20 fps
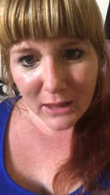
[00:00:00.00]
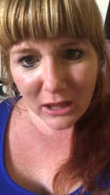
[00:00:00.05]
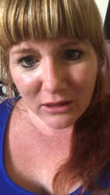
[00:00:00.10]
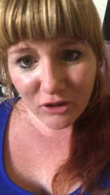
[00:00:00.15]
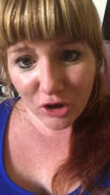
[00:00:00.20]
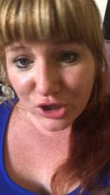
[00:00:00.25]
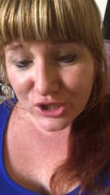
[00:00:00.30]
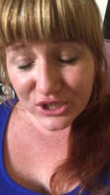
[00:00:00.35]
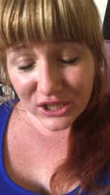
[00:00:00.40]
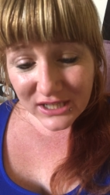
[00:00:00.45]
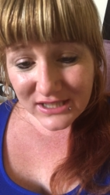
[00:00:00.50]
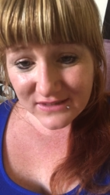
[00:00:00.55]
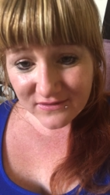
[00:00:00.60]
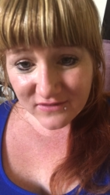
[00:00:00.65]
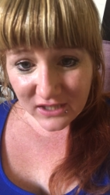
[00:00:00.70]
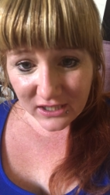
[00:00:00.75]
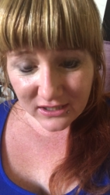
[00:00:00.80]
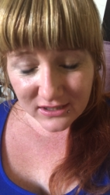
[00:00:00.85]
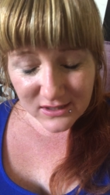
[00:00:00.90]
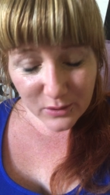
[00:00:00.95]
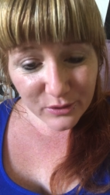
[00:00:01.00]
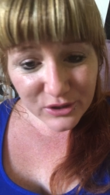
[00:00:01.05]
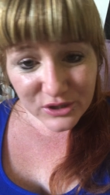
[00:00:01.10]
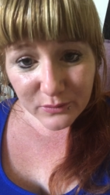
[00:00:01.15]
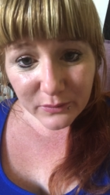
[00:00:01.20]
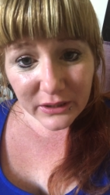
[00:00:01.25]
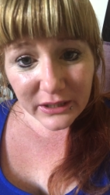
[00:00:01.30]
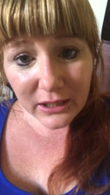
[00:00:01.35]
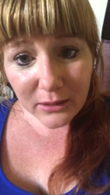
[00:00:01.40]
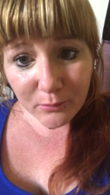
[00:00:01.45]
those kinds of things. So it's
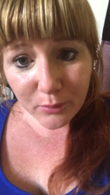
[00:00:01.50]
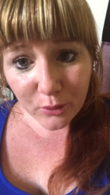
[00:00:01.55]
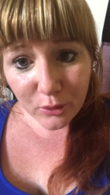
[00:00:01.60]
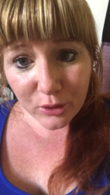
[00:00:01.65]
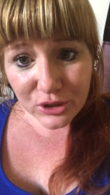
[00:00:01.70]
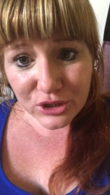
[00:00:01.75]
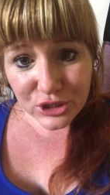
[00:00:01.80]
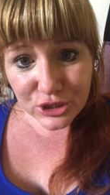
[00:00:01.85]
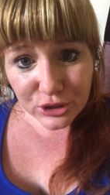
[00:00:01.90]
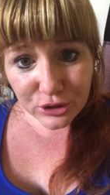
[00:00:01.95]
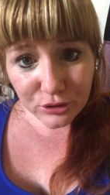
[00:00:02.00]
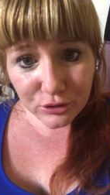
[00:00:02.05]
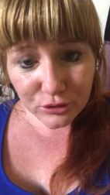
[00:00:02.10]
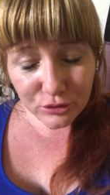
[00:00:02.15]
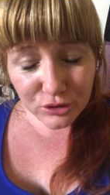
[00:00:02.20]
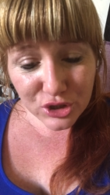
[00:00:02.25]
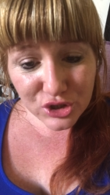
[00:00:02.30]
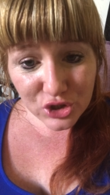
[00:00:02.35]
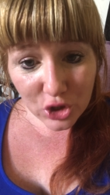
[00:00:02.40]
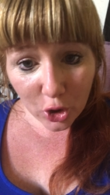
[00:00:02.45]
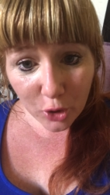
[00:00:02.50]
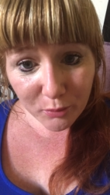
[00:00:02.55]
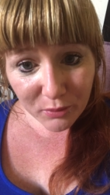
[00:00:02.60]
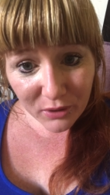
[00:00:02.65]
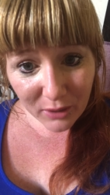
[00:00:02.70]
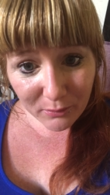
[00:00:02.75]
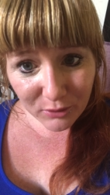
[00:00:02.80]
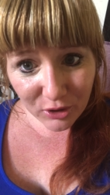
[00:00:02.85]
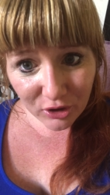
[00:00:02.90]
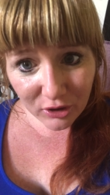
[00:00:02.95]
really important to just
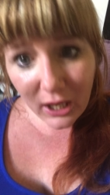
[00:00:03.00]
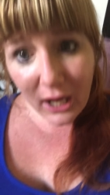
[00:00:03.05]
open up your